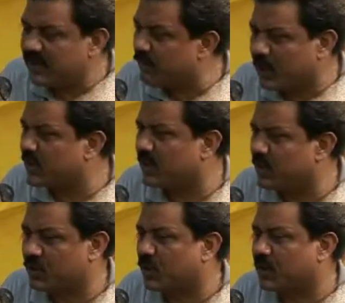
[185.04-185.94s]
if not in
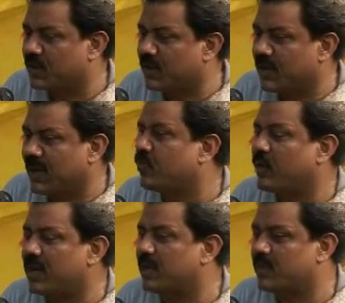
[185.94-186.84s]
the short run, I'm
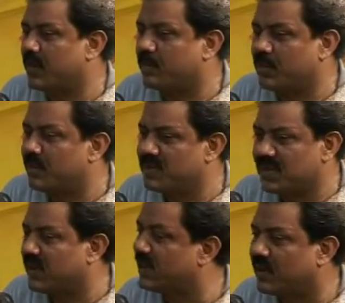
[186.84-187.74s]
quite
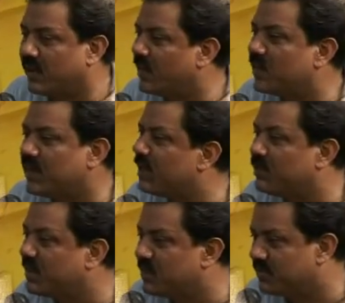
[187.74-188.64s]
optimistic in the long run it
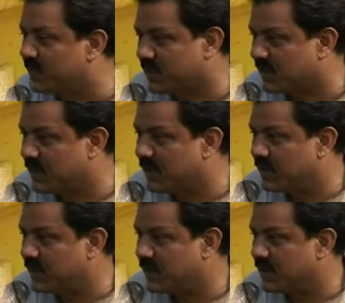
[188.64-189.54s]
will be defeated.
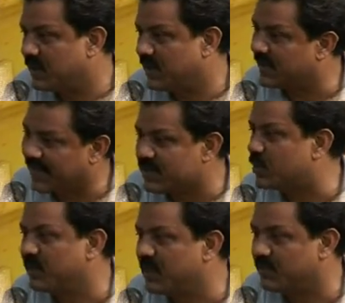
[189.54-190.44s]
It has
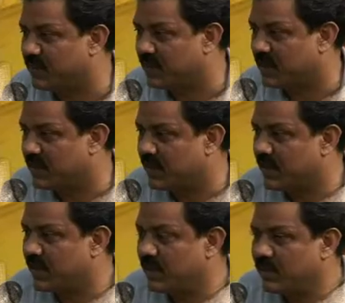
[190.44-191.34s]
to be
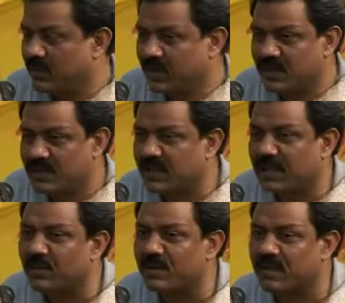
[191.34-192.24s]
defeated because it
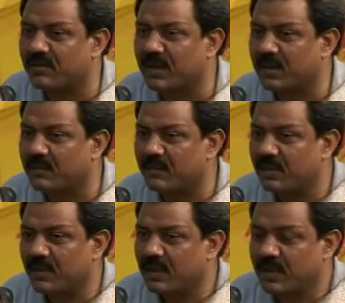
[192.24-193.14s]
cannot survive.
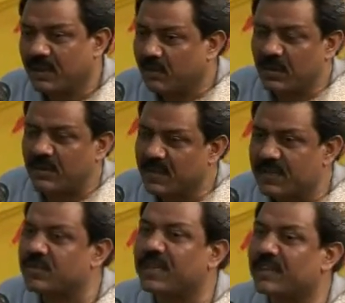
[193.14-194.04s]
Because
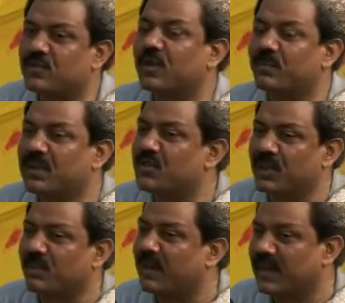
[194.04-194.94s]
history has not been
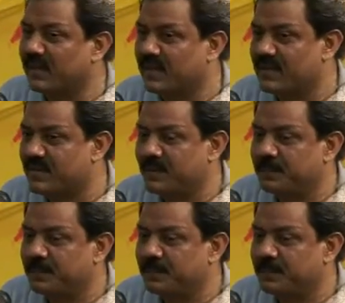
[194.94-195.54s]
shaped like this.